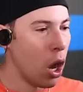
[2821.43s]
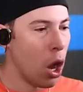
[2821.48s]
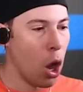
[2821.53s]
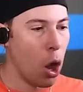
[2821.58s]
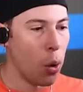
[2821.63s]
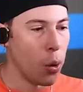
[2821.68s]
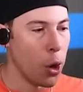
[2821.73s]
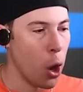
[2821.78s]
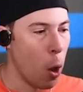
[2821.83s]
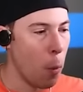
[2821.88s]

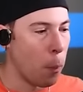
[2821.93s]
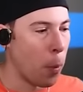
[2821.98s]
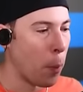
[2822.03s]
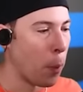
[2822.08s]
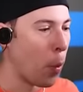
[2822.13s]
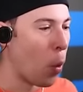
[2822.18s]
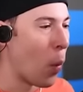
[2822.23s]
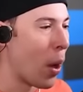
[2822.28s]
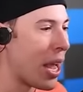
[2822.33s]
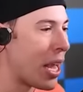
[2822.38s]
Oh no,
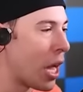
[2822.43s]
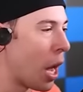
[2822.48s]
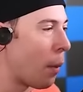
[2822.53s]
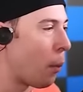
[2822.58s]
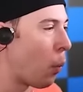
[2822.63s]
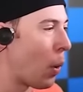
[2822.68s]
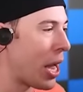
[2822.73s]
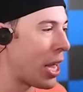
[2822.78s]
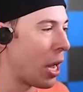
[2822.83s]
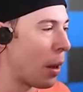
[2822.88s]
Purple, wake
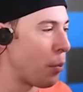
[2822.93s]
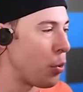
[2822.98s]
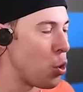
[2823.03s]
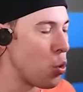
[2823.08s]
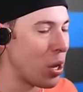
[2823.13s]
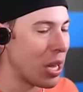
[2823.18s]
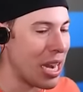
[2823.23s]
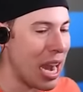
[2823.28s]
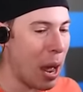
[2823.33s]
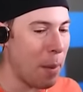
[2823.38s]
up, wake up.
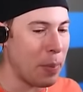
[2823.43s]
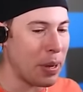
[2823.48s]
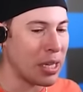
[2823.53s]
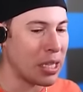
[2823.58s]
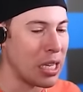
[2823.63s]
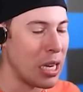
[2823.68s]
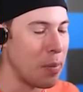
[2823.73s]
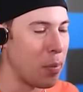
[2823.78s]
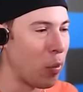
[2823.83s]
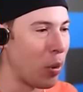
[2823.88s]
You cannot be
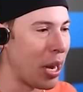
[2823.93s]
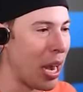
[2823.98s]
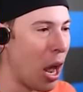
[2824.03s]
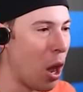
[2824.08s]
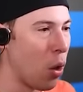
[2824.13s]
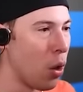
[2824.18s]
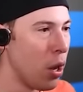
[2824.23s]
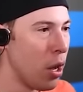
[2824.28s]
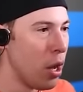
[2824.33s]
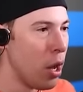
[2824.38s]
sleeping right now.